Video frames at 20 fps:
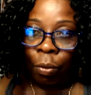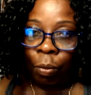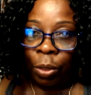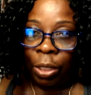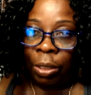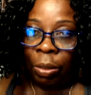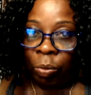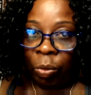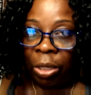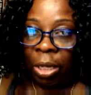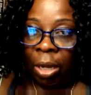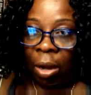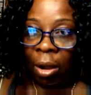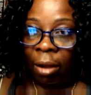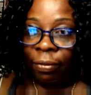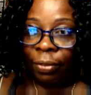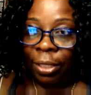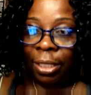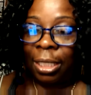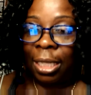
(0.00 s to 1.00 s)
we
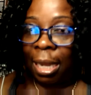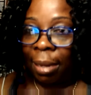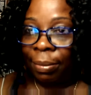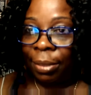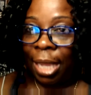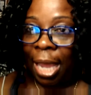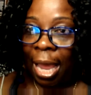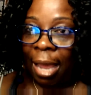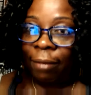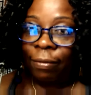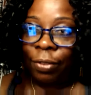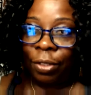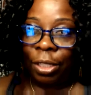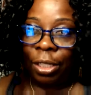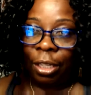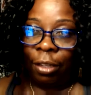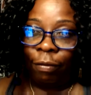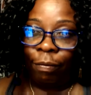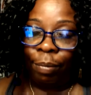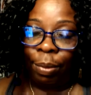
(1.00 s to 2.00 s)
oftentimes have to
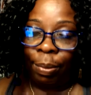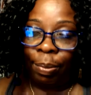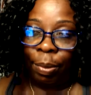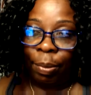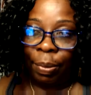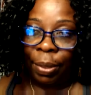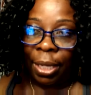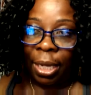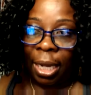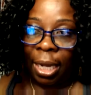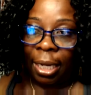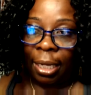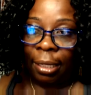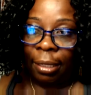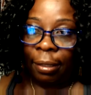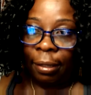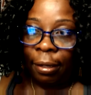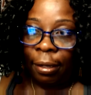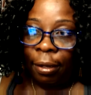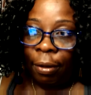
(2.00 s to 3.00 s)
leave people
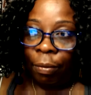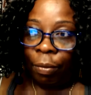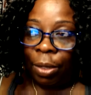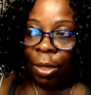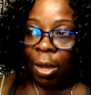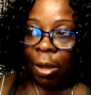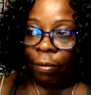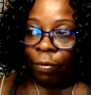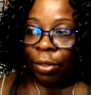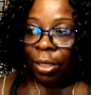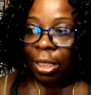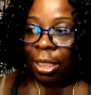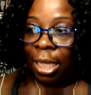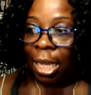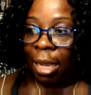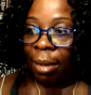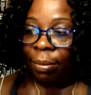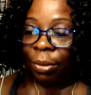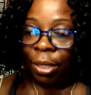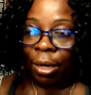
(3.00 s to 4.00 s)
behind. We
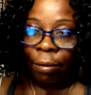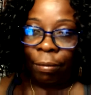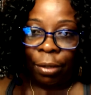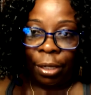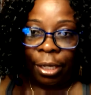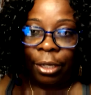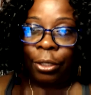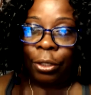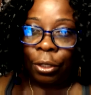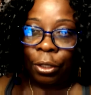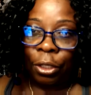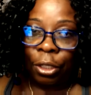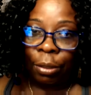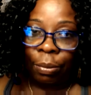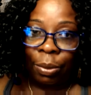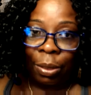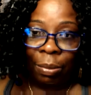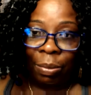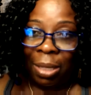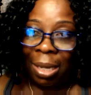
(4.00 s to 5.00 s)
oftentimes, our
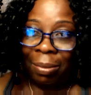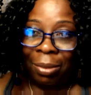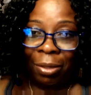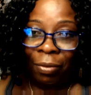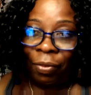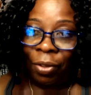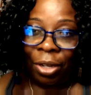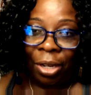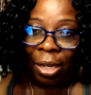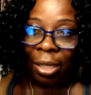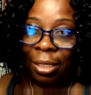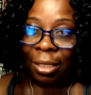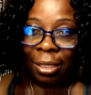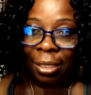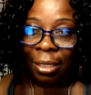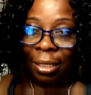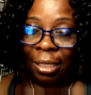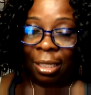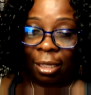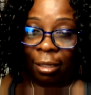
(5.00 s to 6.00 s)
relationships, sometimes even
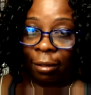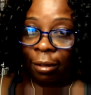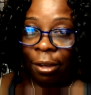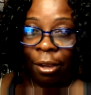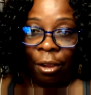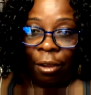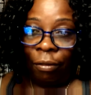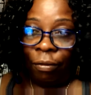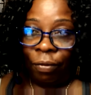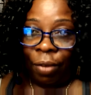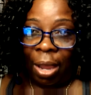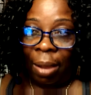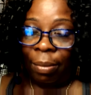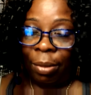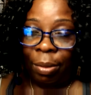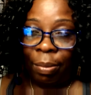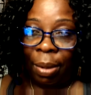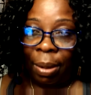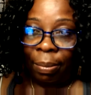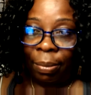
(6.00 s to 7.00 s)
cousins and
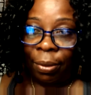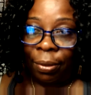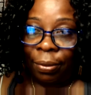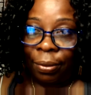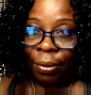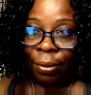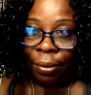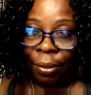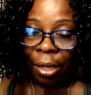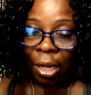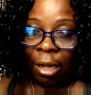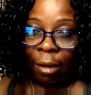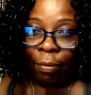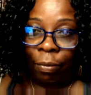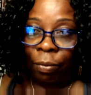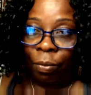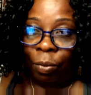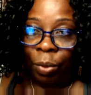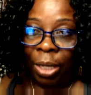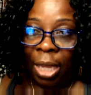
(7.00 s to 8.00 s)
family members,
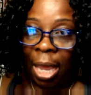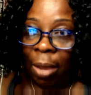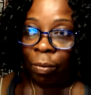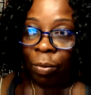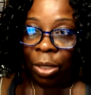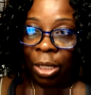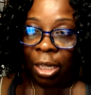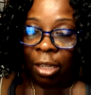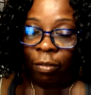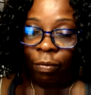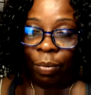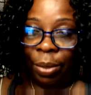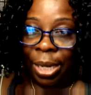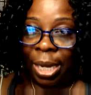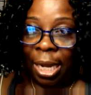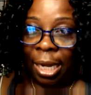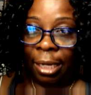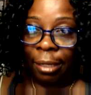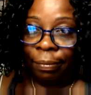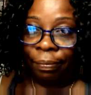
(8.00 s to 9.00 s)
we leave
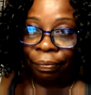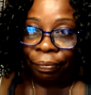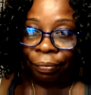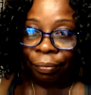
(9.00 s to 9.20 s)
behind.